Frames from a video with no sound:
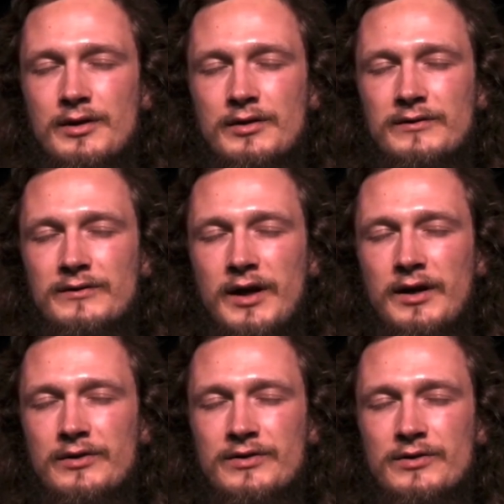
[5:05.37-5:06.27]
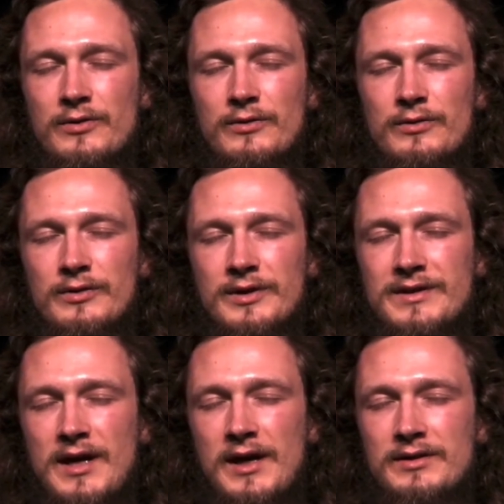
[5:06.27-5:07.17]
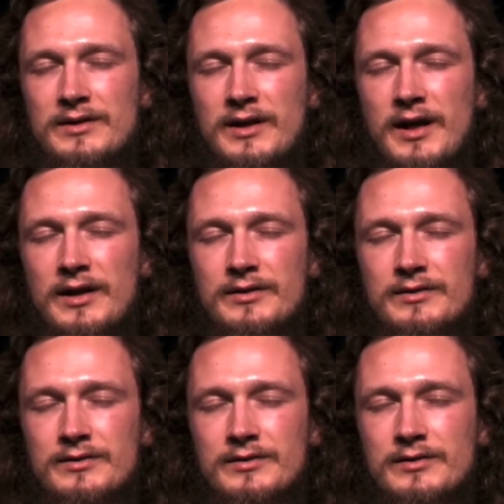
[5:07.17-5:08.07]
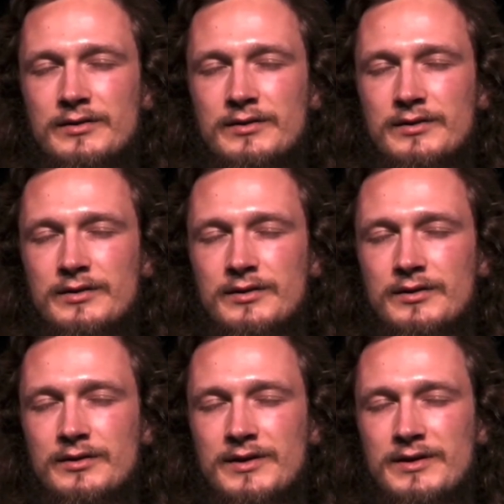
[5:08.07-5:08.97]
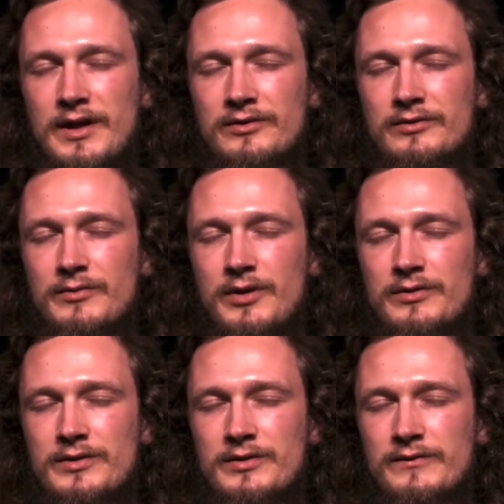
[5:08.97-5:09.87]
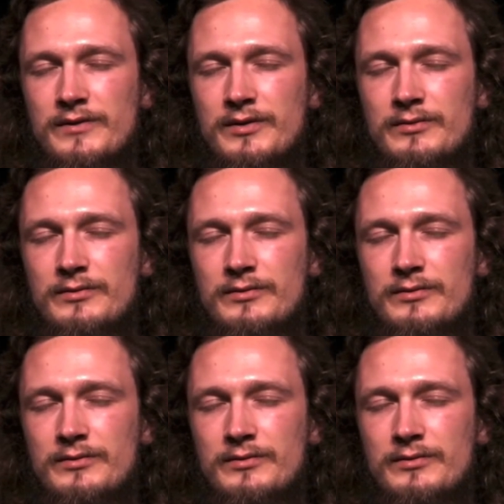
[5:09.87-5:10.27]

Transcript: and find the sole exotic island in the centermost of you,